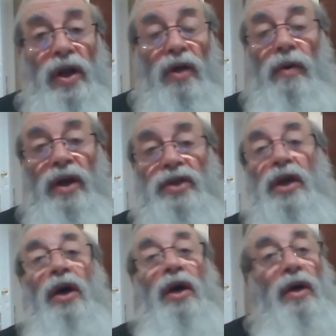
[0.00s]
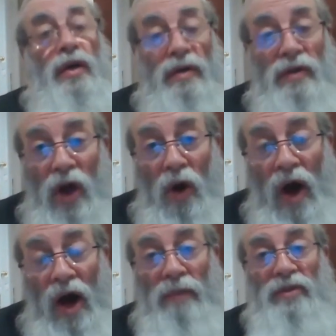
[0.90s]
In other words, no
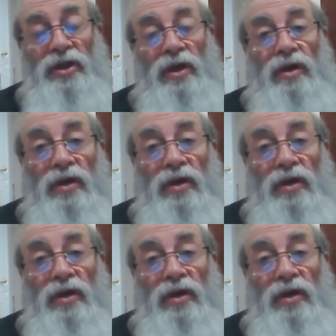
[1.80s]
arms,